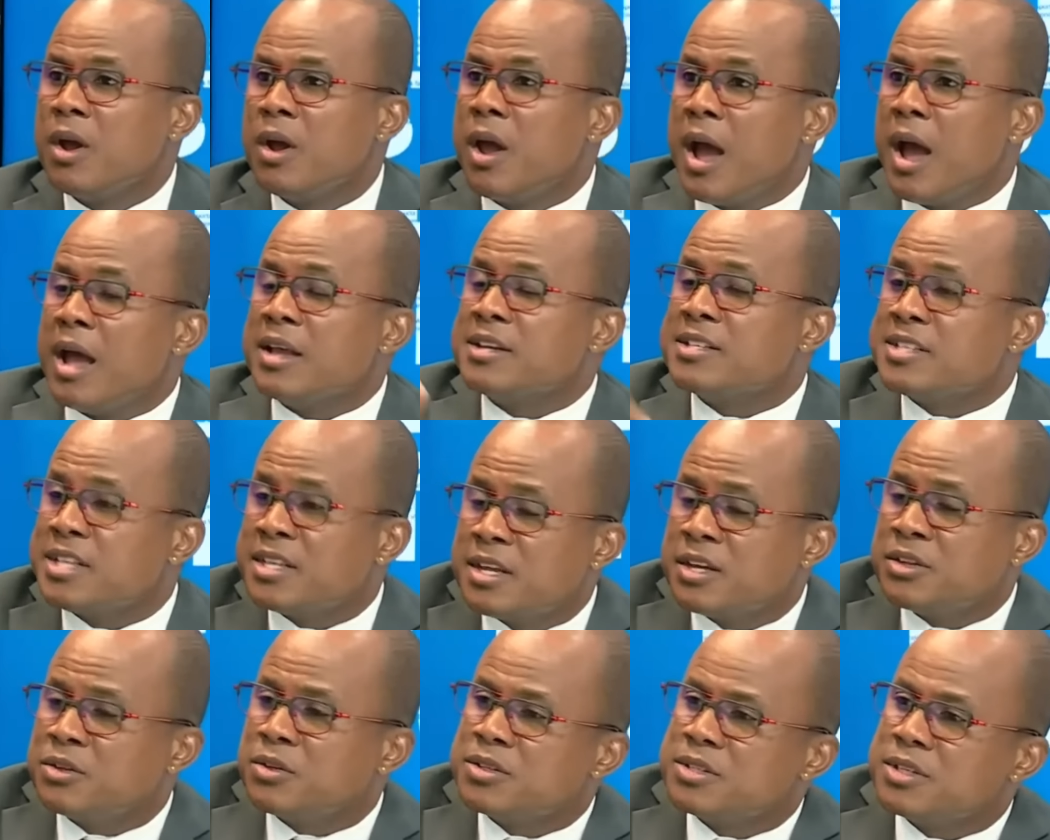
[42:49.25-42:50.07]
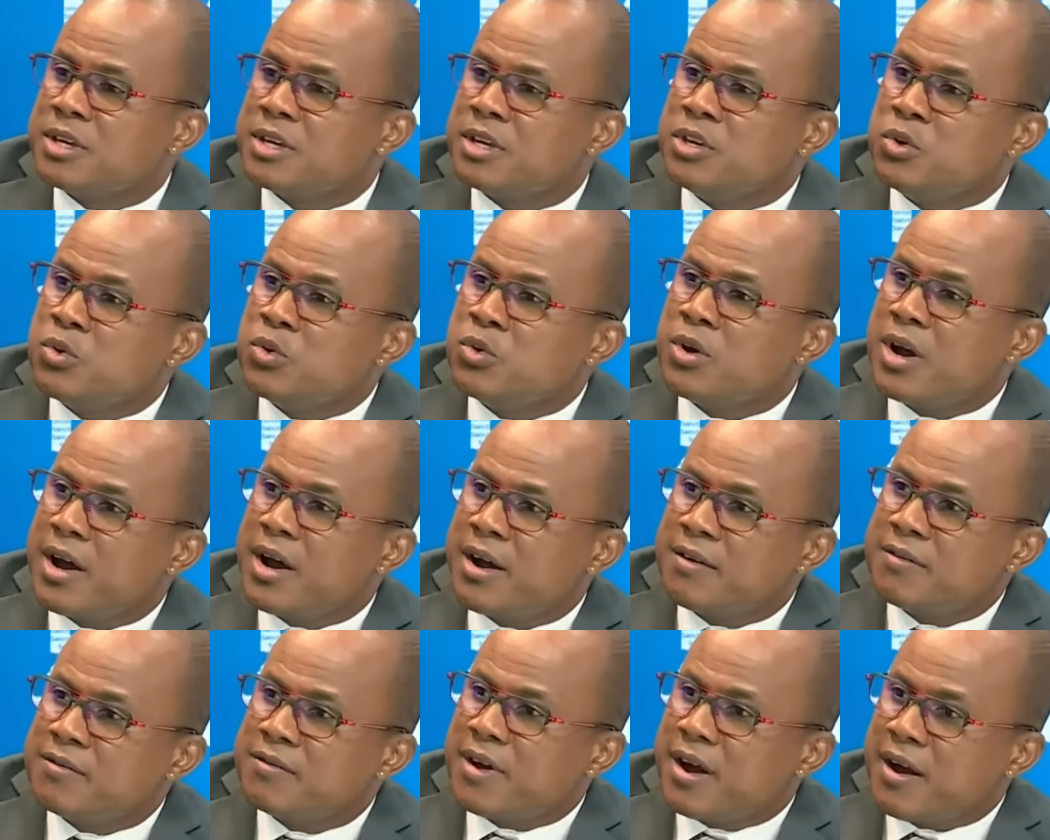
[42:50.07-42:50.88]
I say that to say you
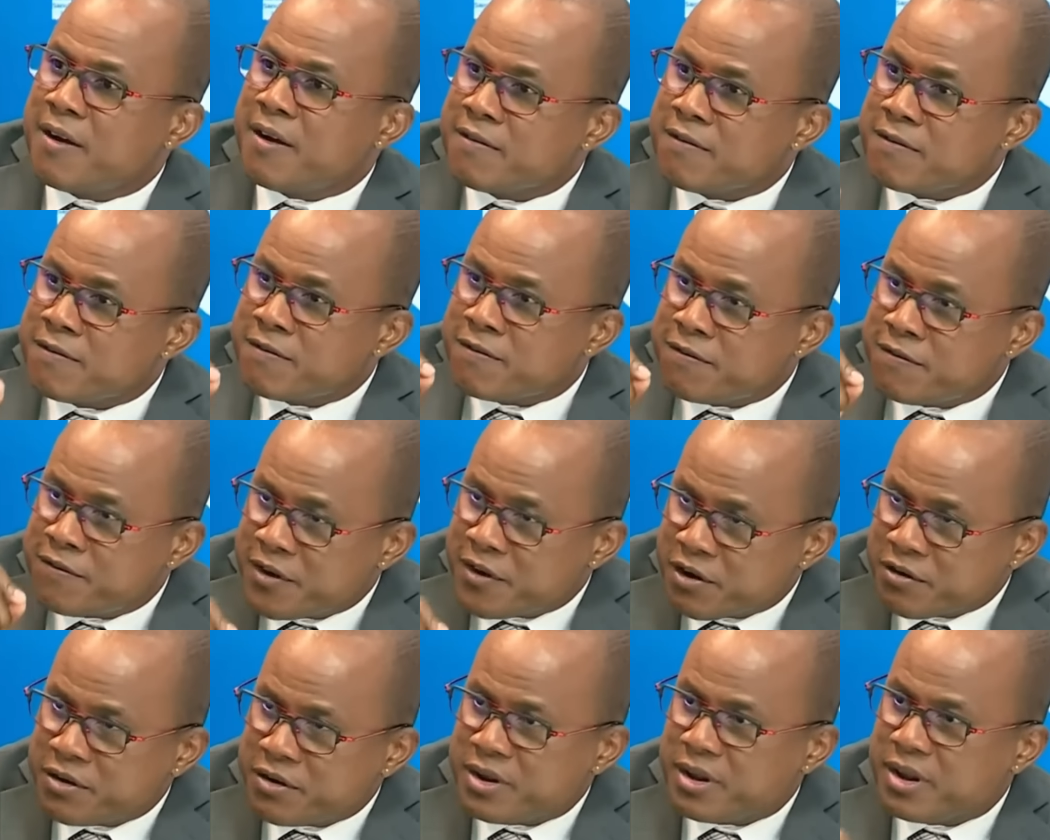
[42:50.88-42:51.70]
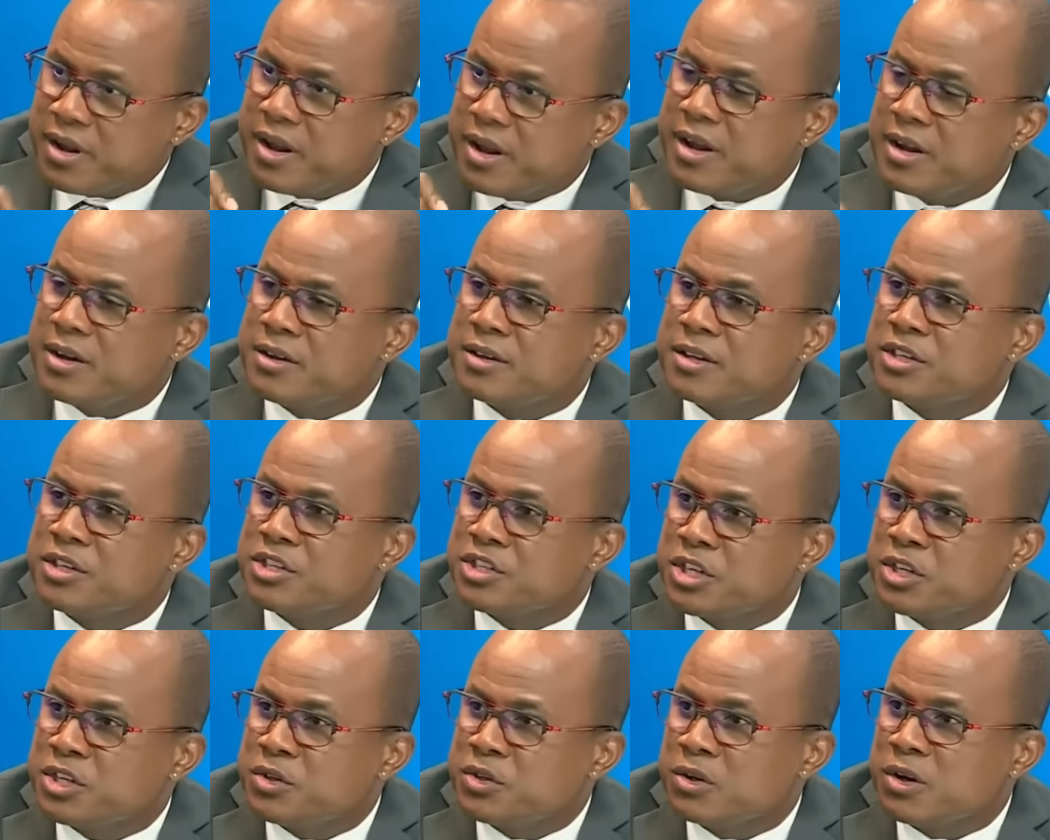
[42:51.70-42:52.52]
have a very hectic
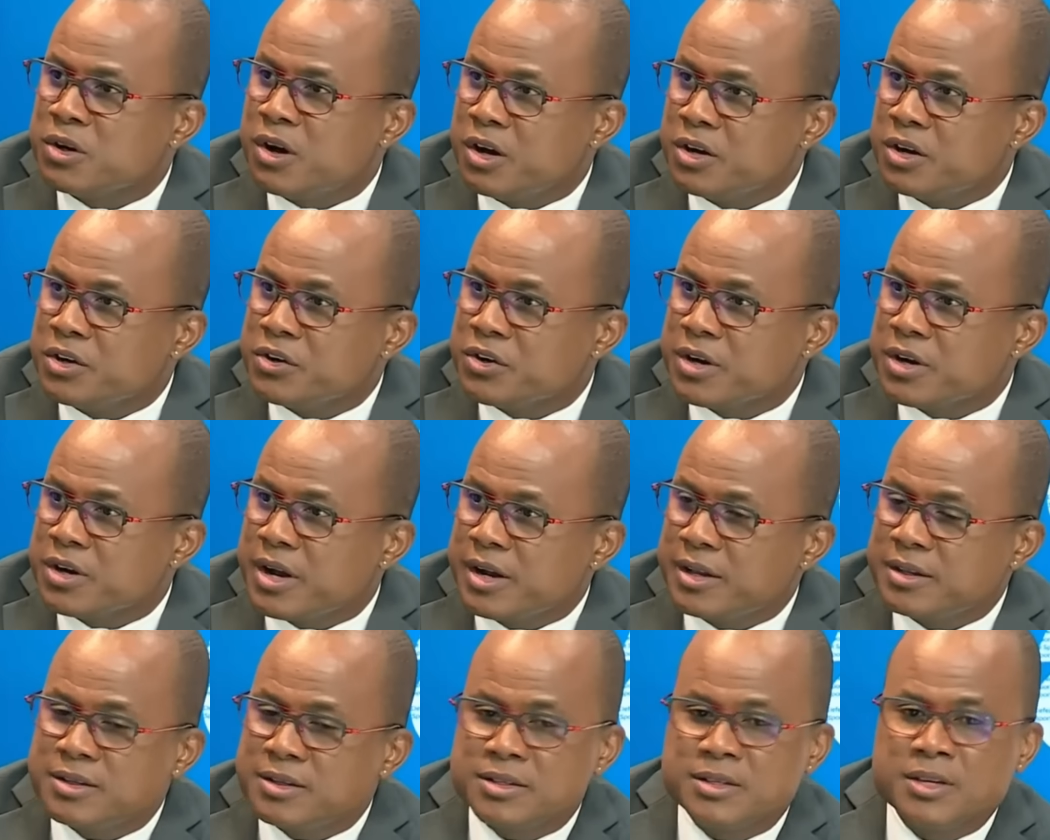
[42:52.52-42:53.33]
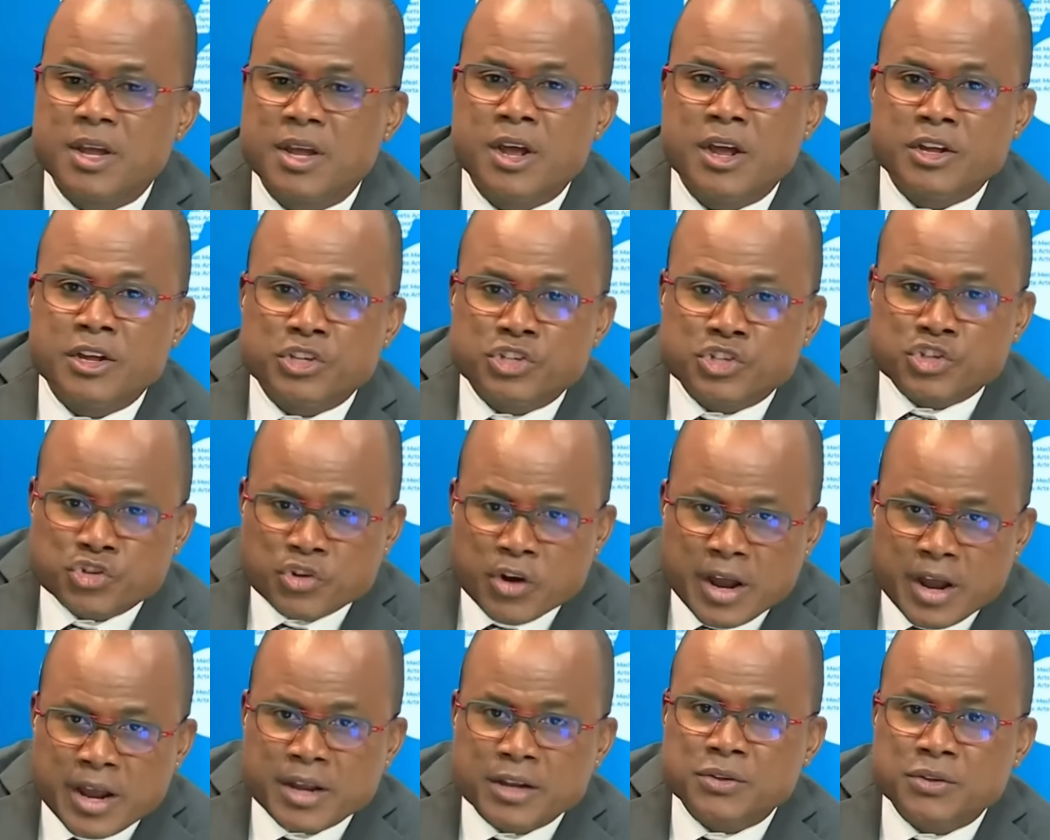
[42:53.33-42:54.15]
schedule on your hands
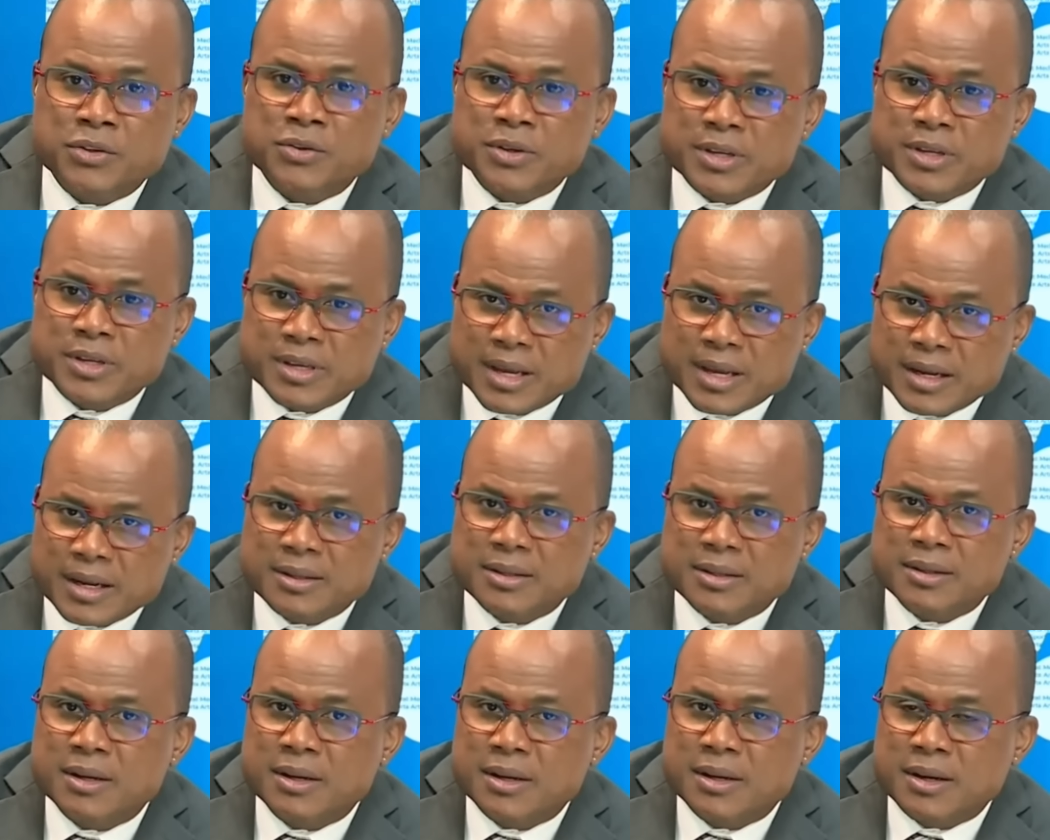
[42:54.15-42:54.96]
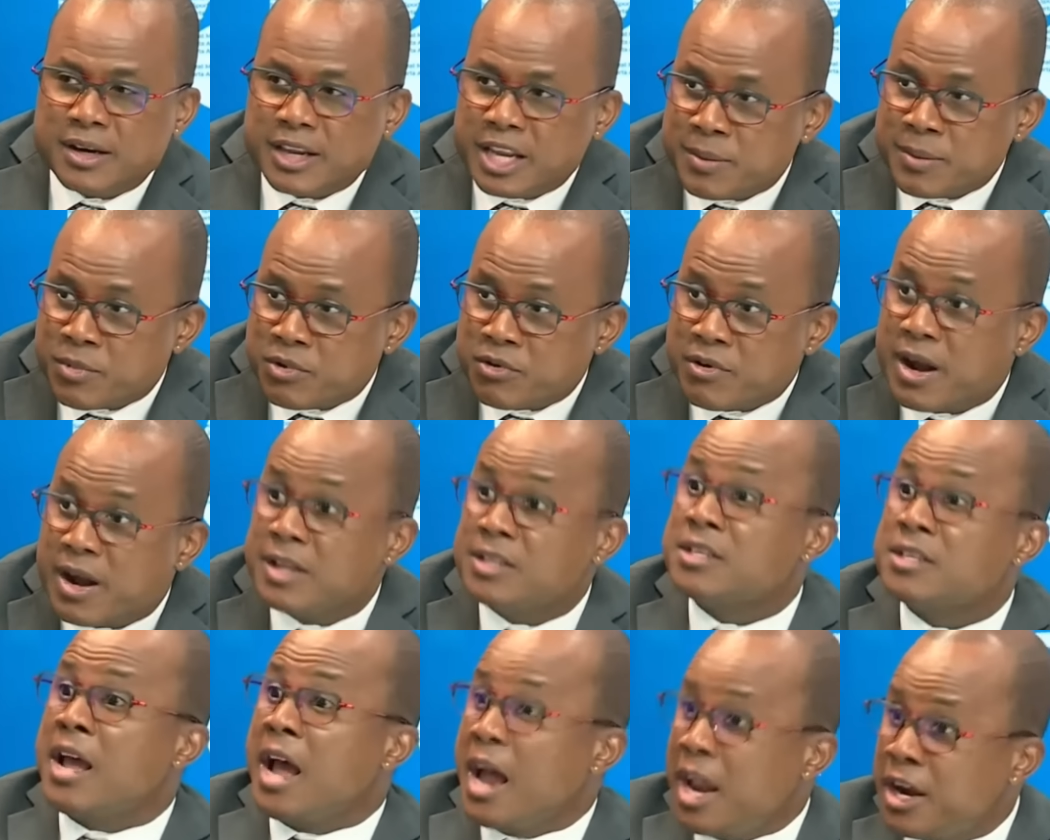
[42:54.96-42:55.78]
trying to get labor
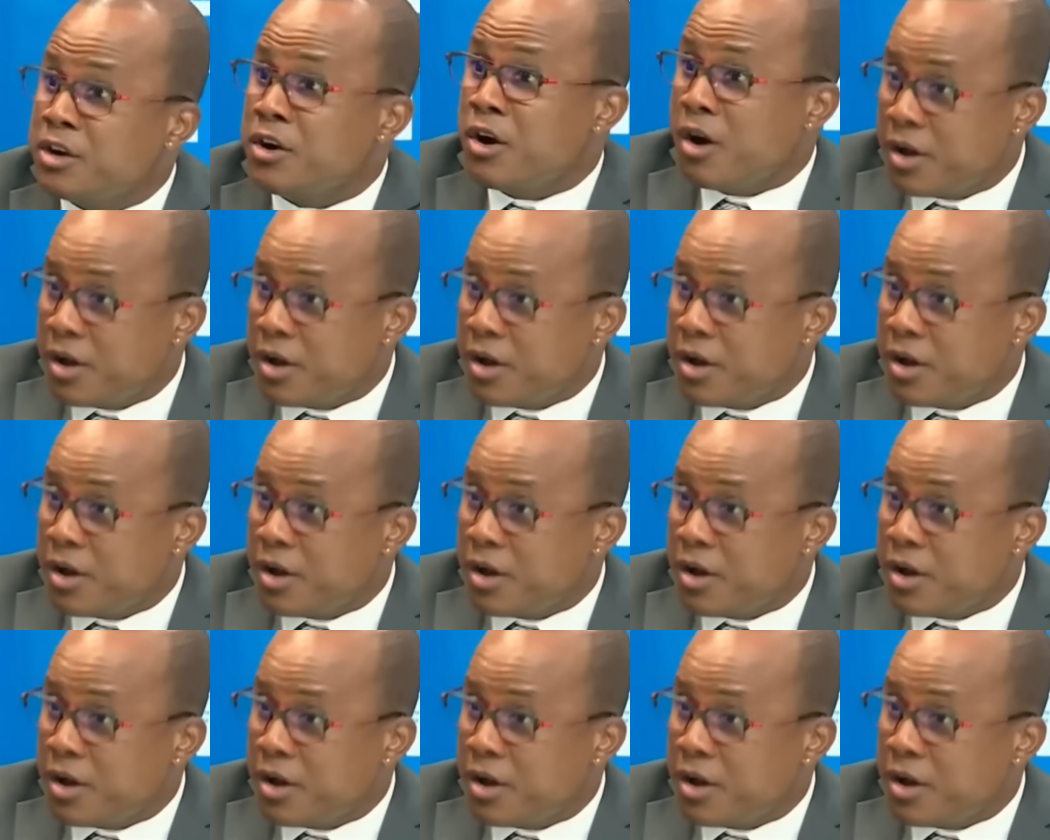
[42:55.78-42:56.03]
rights and